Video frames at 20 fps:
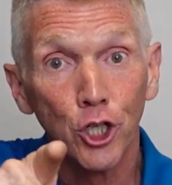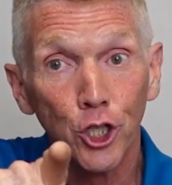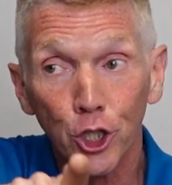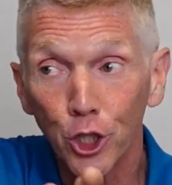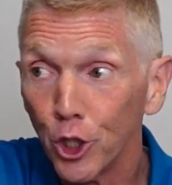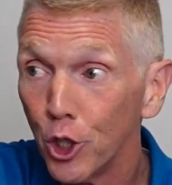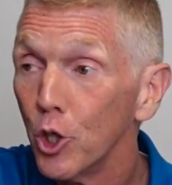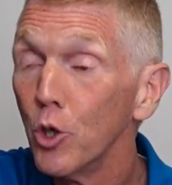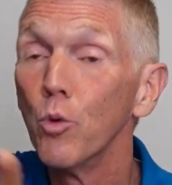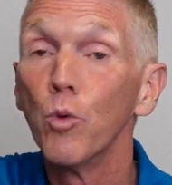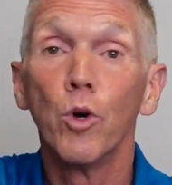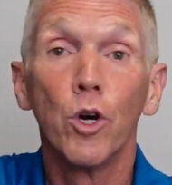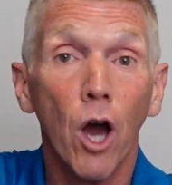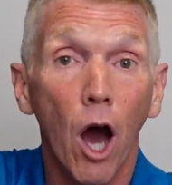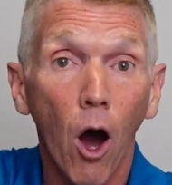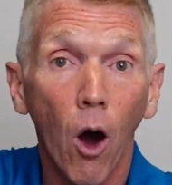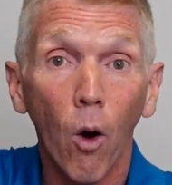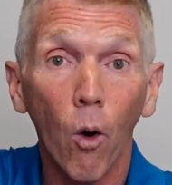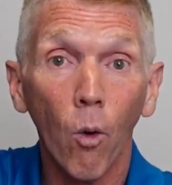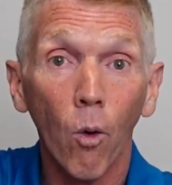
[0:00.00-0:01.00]
you
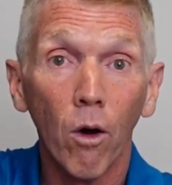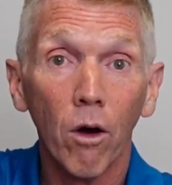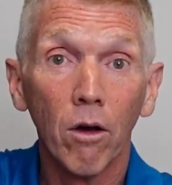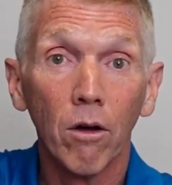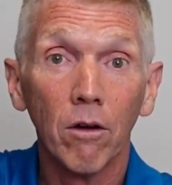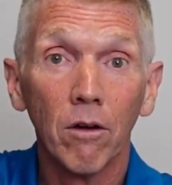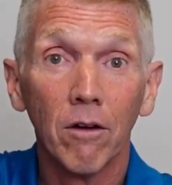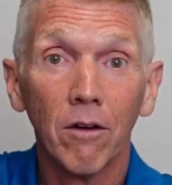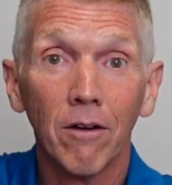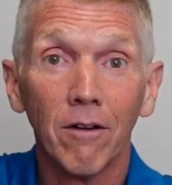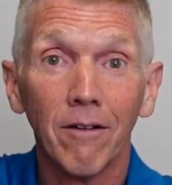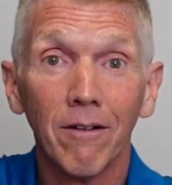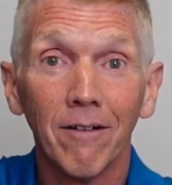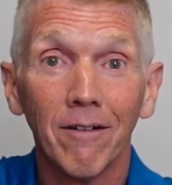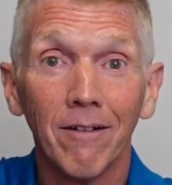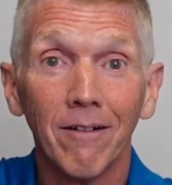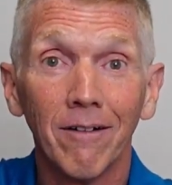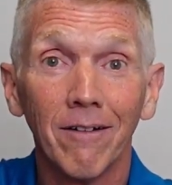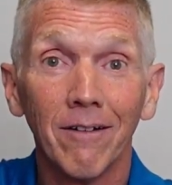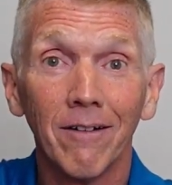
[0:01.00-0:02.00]
go
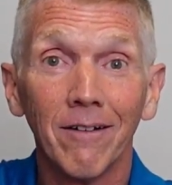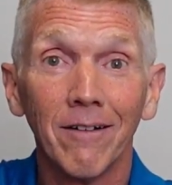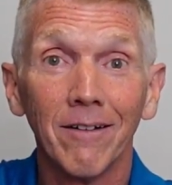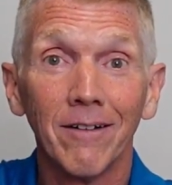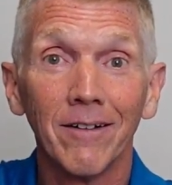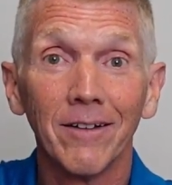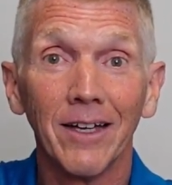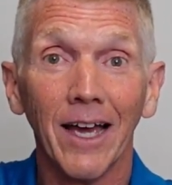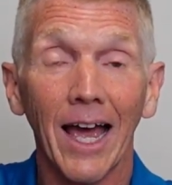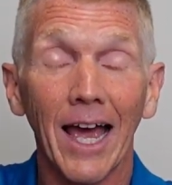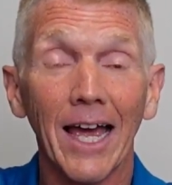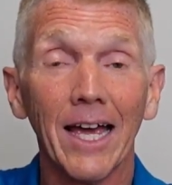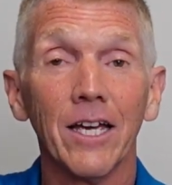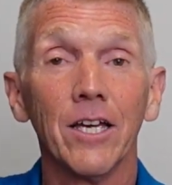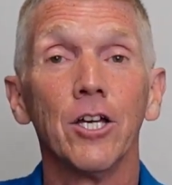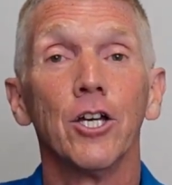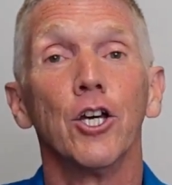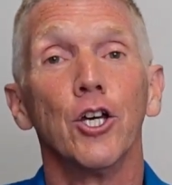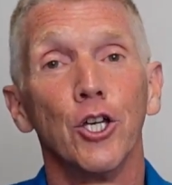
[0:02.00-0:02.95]
okay,